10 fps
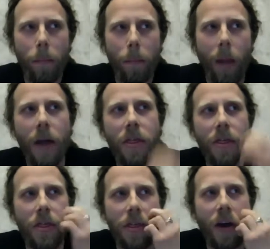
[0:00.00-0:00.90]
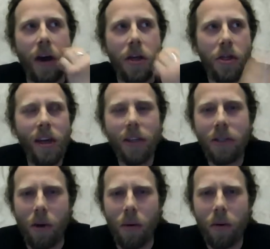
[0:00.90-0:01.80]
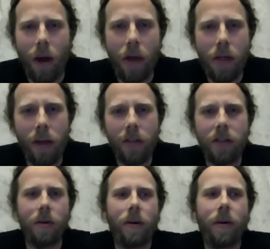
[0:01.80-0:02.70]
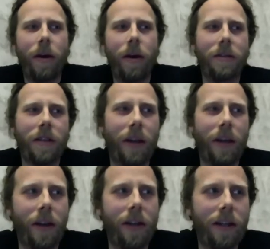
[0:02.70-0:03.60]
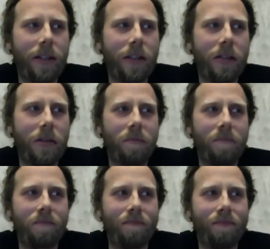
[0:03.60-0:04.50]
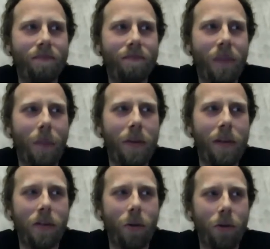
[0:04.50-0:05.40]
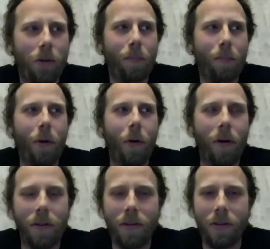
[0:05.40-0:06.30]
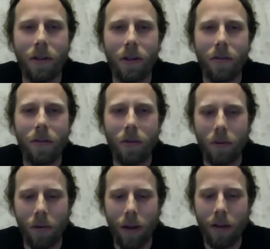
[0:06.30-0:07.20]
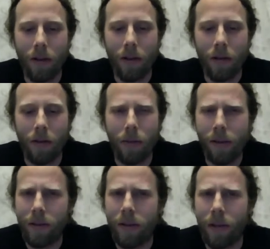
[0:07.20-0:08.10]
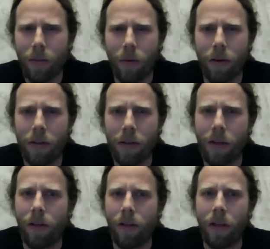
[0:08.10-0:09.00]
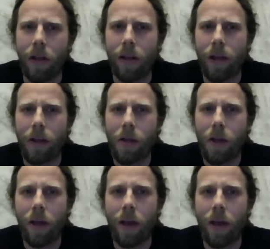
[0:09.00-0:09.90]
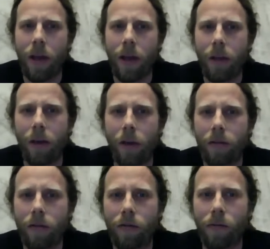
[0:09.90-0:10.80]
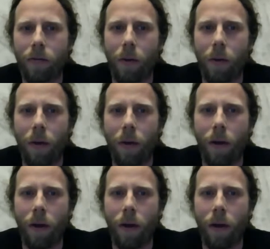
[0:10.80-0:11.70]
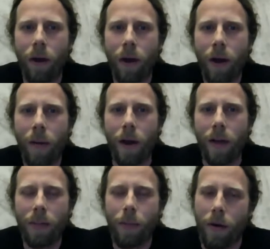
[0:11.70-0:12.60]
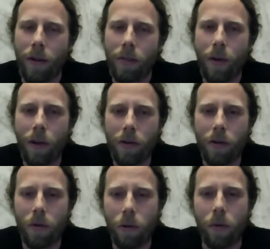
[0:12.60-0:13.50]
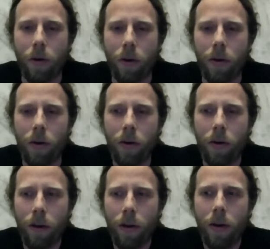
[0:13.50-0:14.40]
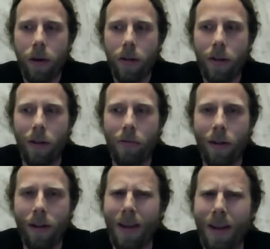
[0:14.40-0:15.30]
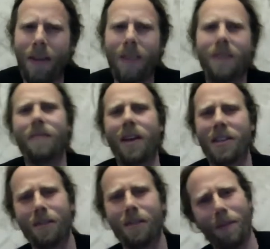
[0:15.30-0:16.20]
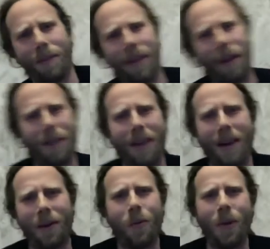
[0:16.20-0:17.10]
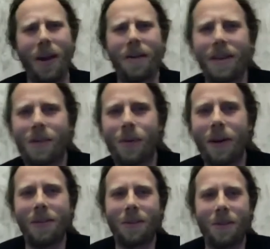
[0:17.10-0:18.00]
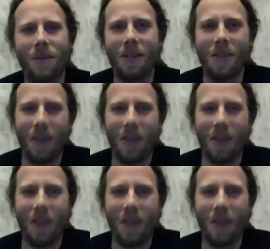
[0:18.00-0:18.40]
I I think so. I think so. Uh, like at least I mean, the social part, you know, to connect and to build networks and stuff like that. I think I gained a lot for uh, my experience being a social worker. Definitely, and and fashion people can be kind of weird as well, so you need to